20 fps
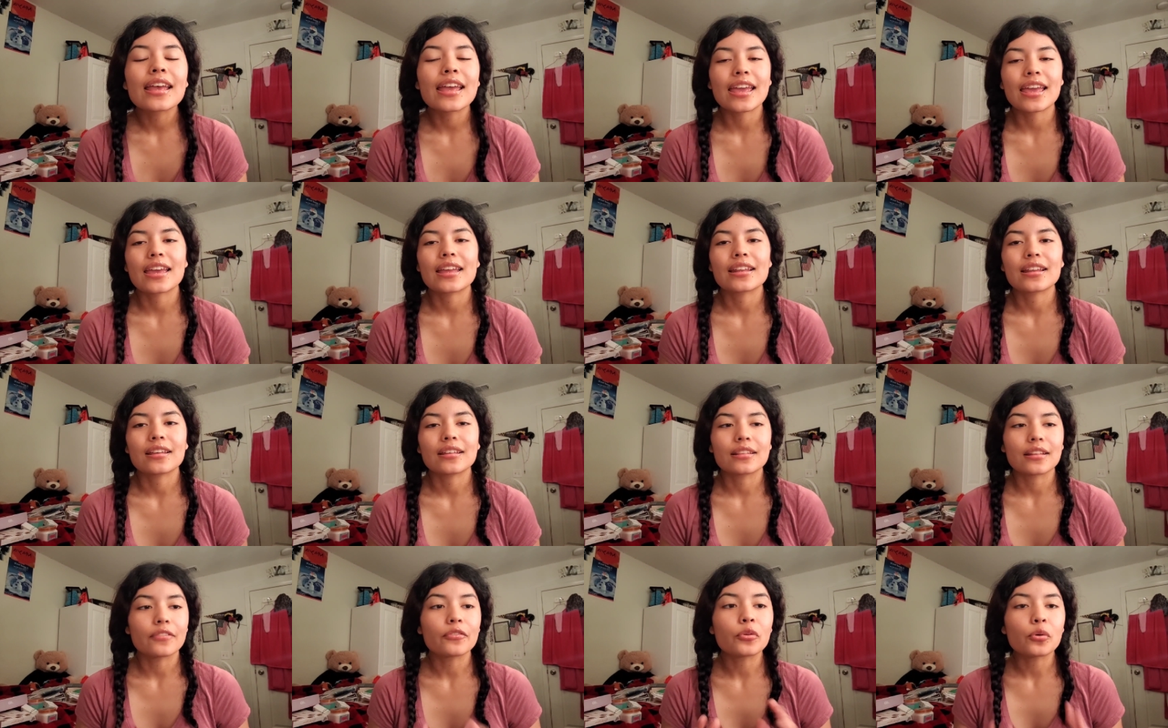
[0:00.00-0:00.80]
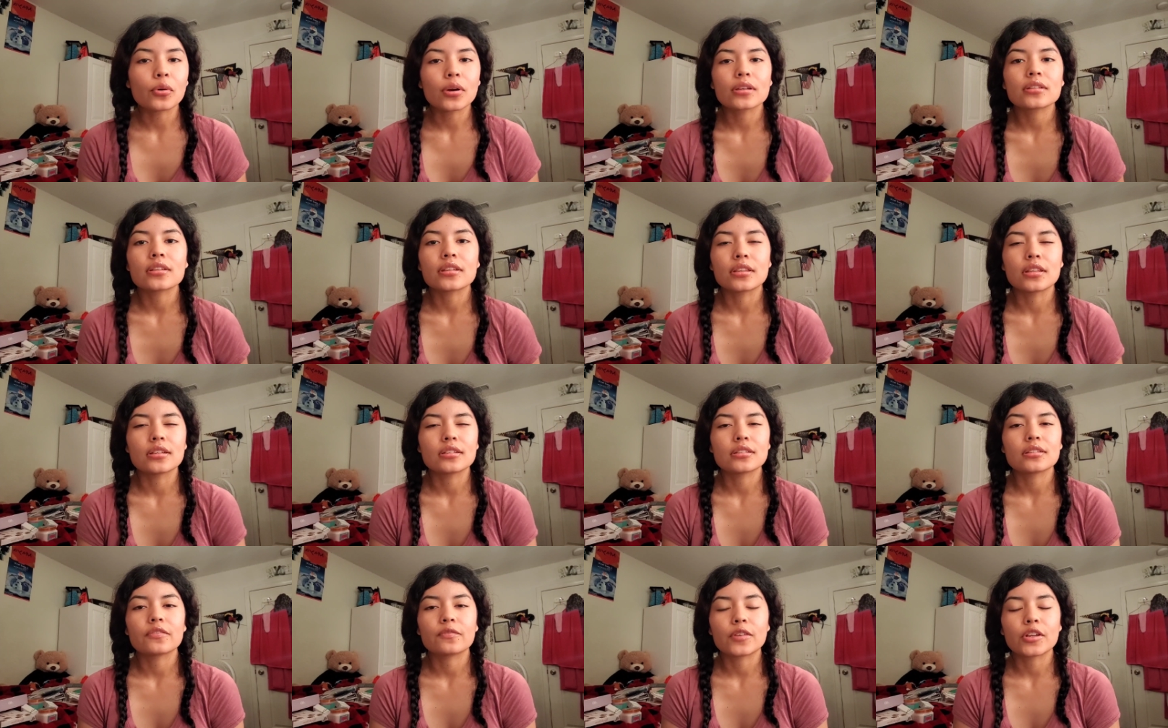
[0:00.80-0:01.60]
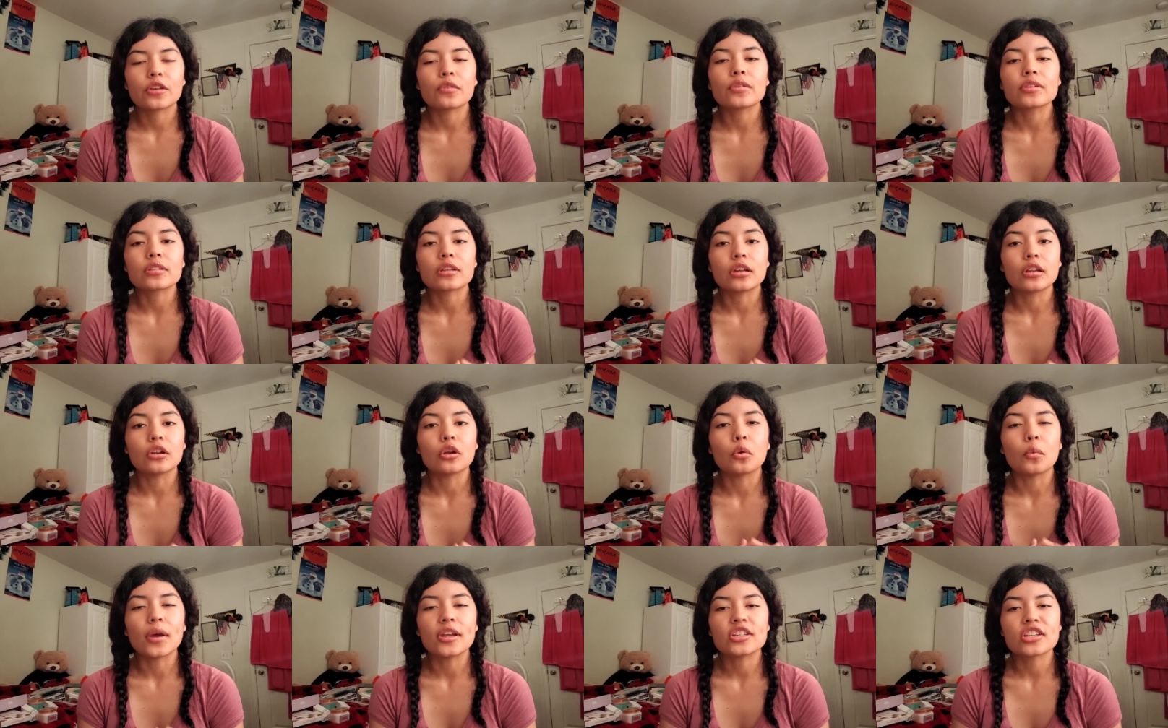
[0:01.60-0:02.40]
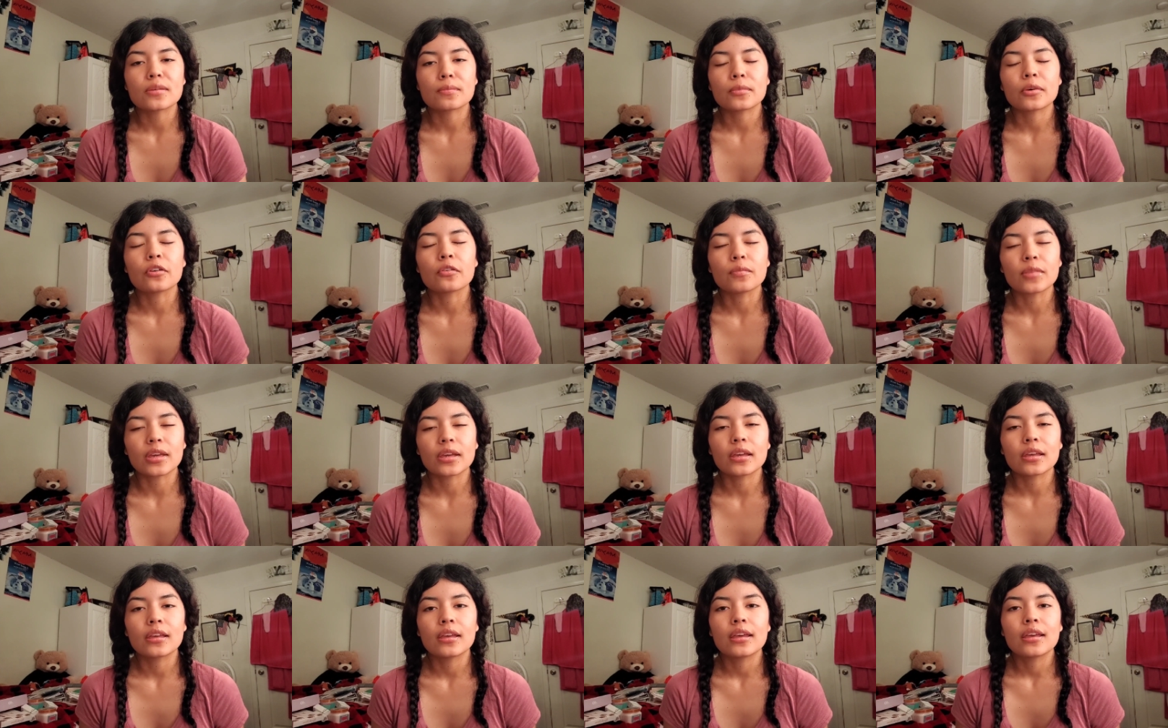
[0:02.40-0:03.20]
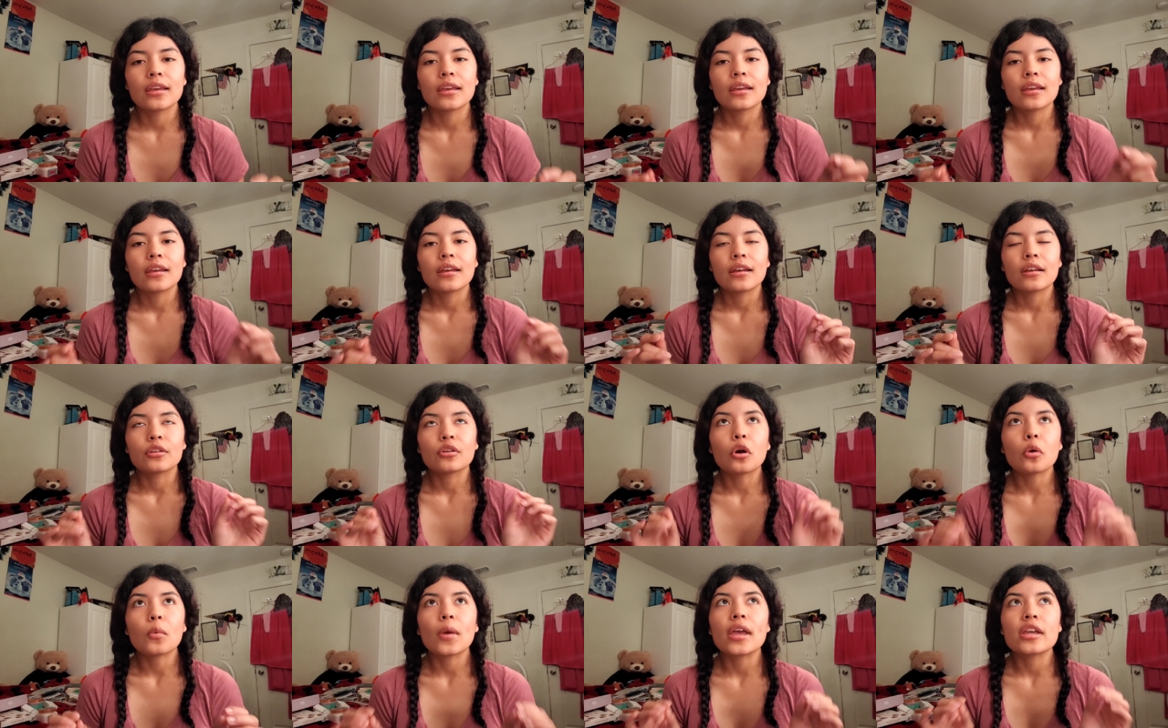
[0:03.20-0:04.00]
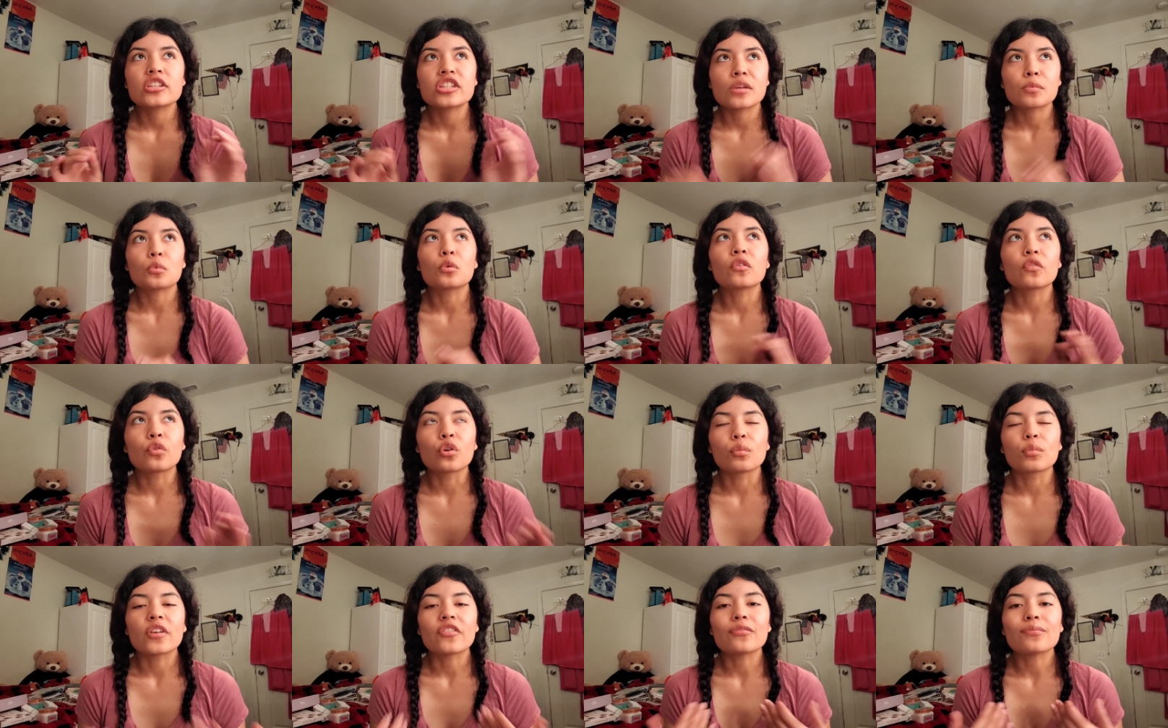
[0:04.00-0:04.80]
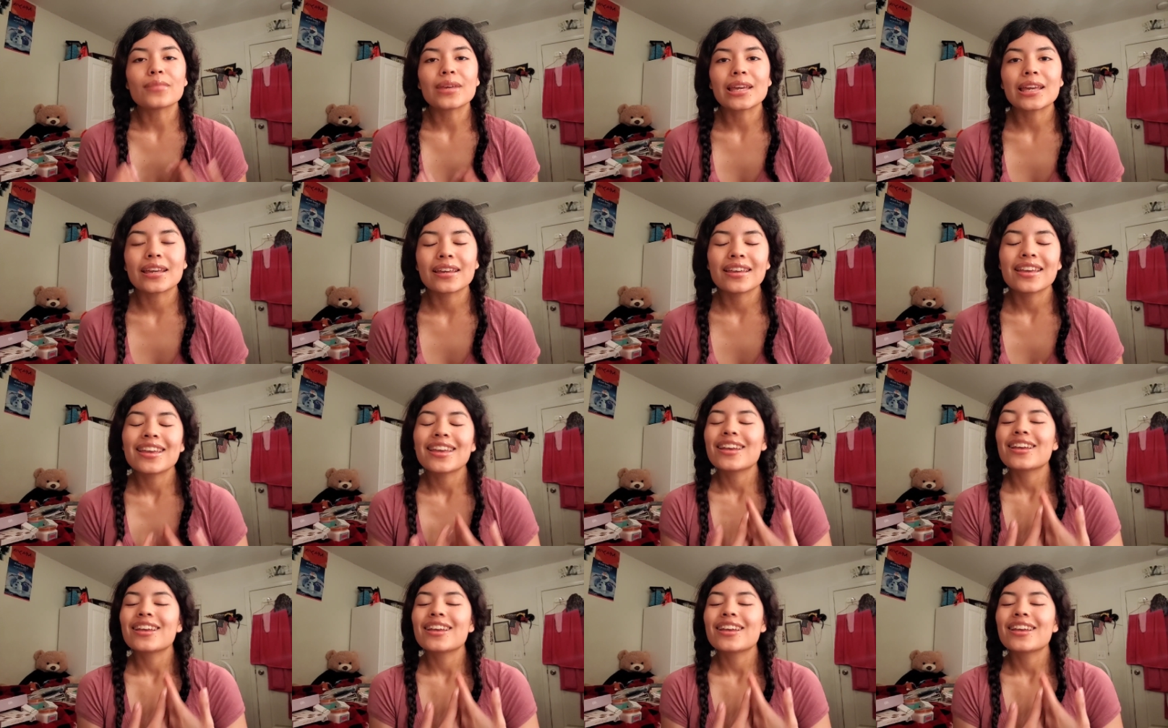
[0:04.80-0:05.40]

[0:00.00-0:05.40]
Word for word: And of course, this video is in no way, shape, or me, no way, shape, or form of me